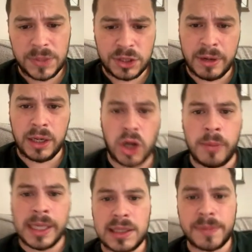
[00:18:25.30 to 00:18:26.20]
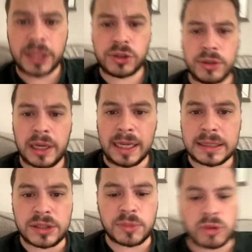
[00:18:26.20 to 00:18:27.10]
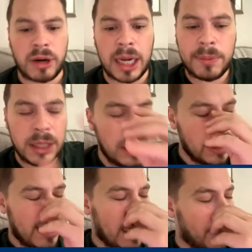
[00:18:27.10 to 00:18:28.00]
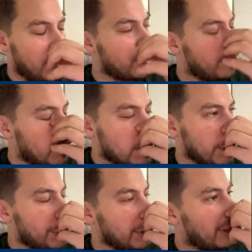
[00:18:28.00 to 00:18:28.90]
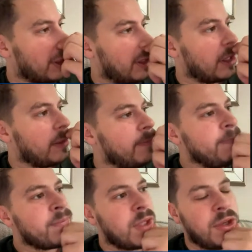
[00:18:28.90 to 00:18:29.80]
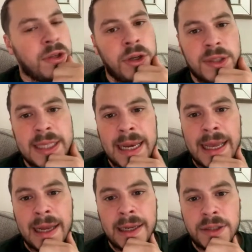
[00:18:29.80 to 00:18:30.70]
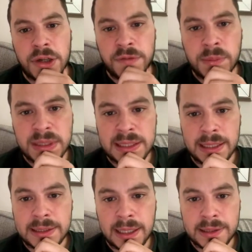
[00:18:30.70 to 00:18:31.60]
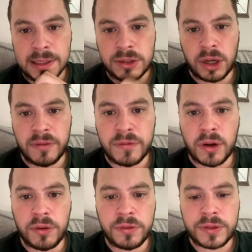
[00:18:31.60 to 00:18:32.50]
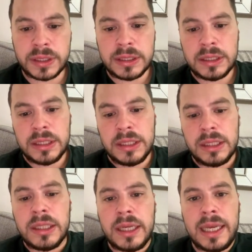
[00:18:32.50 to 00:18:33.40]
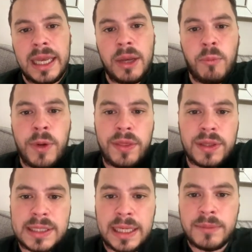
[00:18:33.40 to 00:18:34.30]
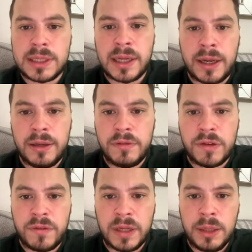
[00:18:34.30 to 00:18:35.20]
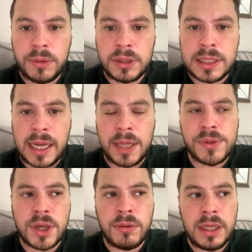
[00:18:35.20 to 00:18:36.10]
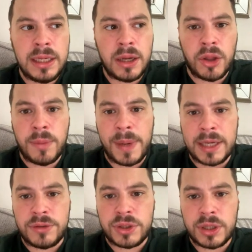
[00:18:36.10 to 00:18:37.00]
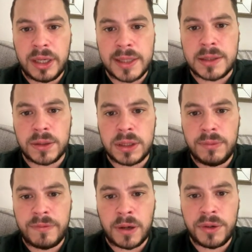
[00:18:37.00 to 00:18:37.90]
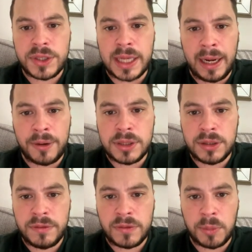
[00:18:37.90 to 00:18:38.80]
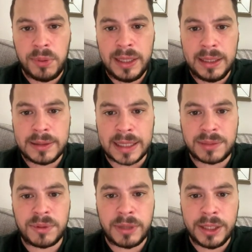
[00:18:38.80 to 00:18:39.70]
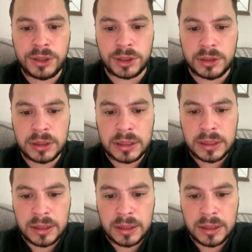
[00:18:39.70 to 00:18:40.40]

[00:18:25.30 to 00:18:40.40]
These are great comments. Make sure you like and subscribe. I'm also going to touch on the other news. Dele Alli is off to Besiktas. He's not involved with the team tonight for Fleetwood, and he was only on the bench against Nottingham Forest out of complete desperation.